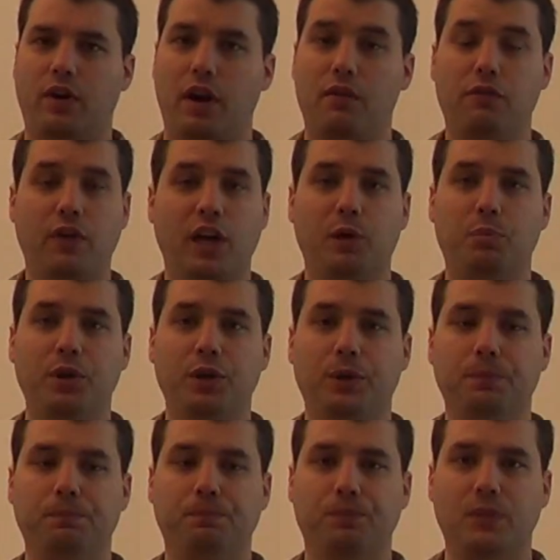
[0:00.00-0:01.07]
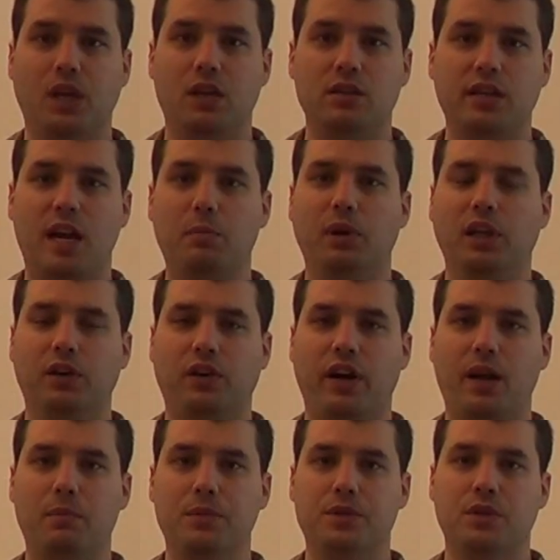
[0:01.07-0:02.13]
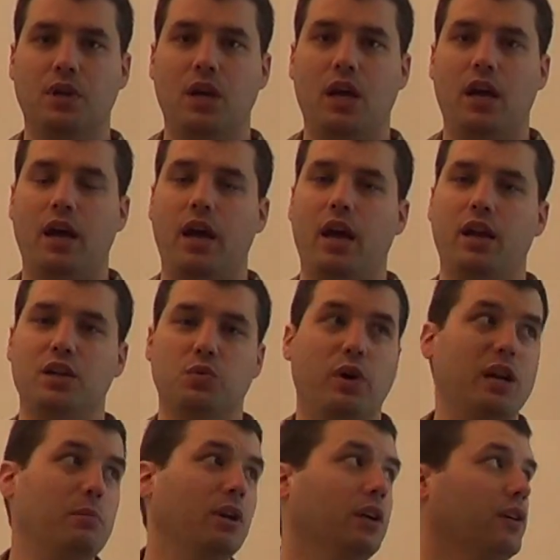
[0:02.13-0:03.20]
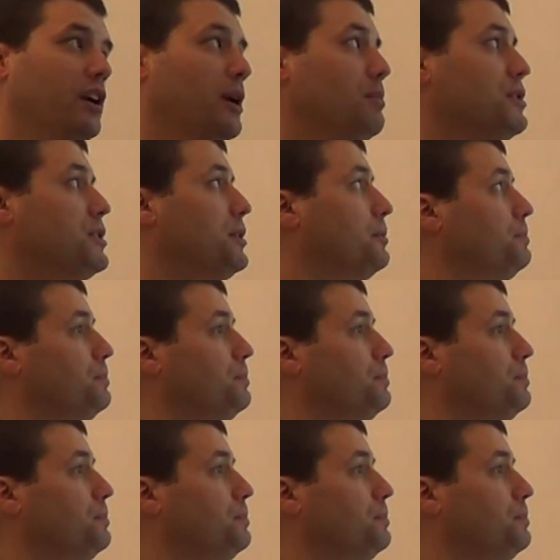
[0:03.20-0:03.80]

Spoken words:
Fake pill, 10 milligrams, and 20 milligrams.